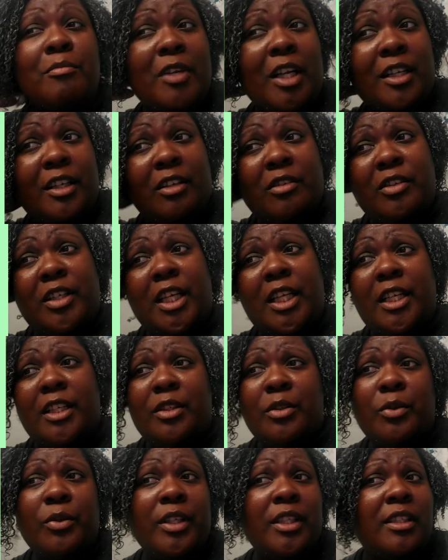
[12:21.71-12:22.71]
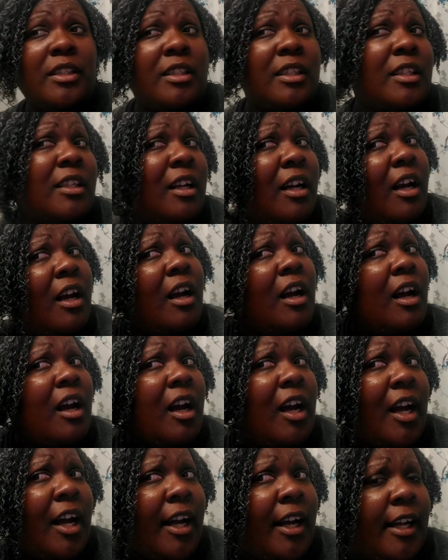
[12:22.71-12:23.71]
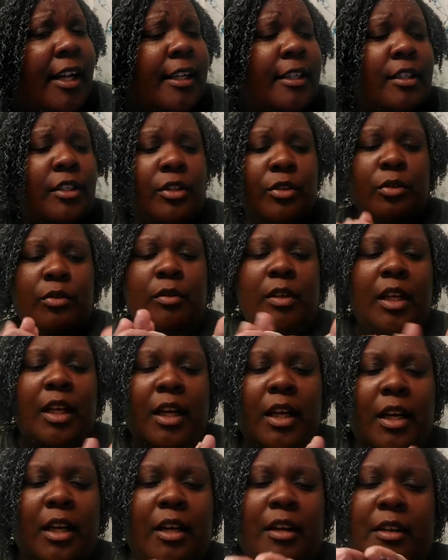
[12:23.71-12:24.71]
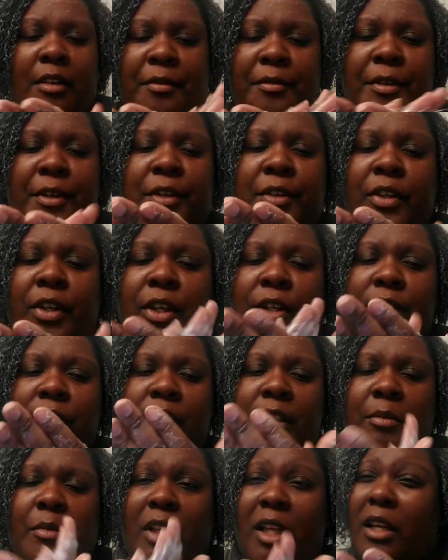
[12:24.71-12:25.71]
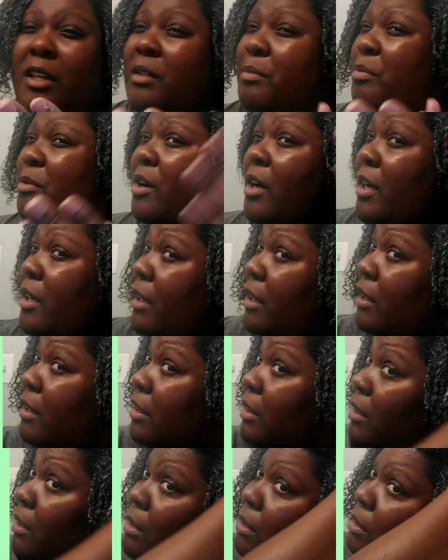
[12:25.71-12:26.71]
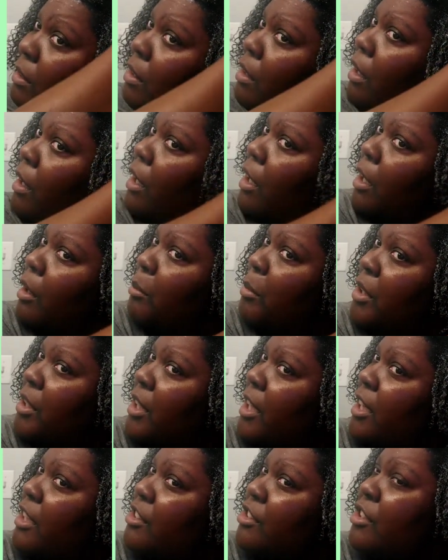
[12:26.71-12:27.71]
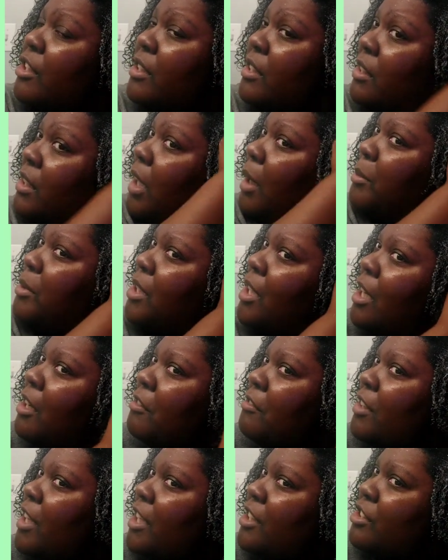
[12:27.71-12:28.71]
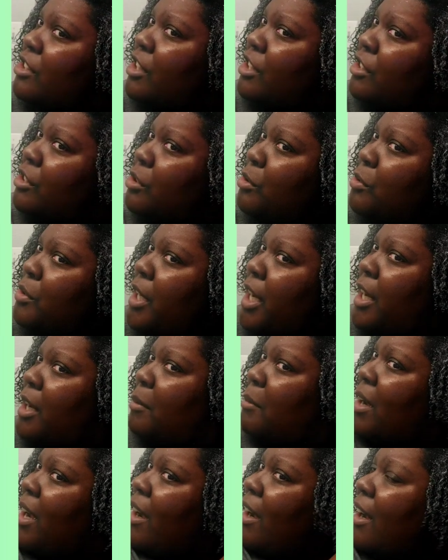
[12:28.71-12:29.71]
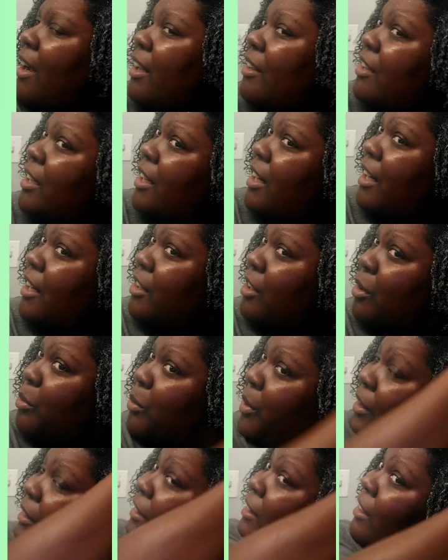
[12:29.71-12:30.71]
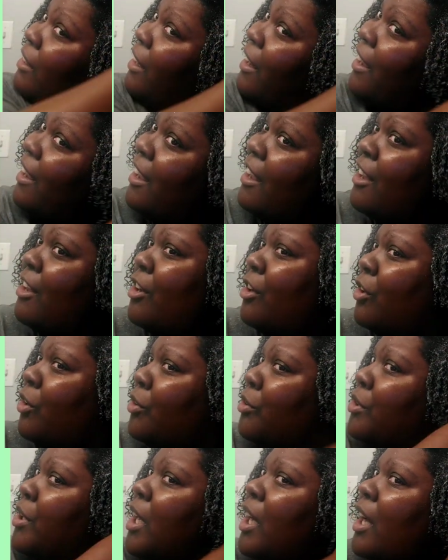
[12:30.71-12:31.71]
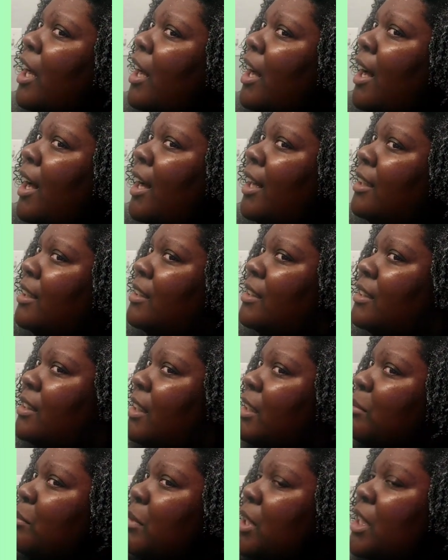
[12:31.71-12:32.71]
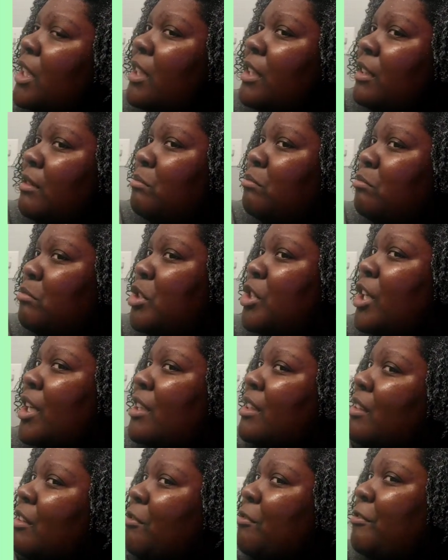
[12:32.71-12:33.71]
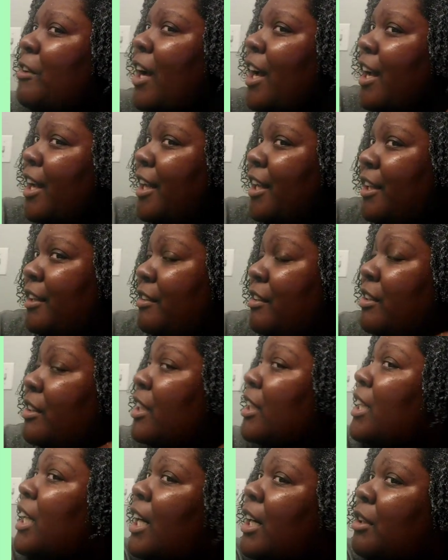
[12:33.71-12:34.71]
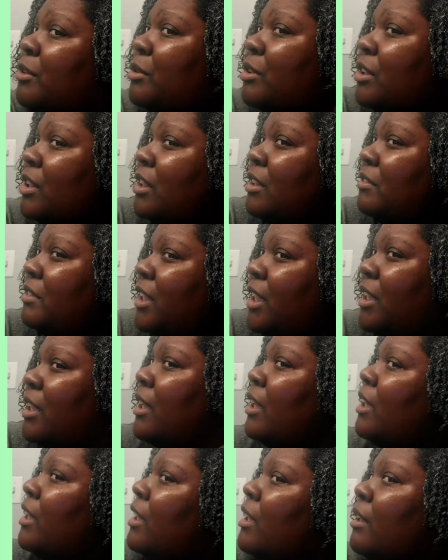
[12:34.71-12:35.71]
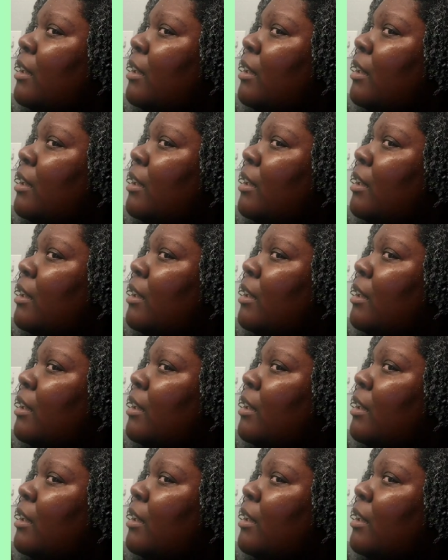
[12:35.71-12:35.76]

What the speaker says: Now, don't get it twisted. I do love some Lux product, but there's just some stuff that's just too damn high that ain't no way in hell I could see me justifying the cost of it.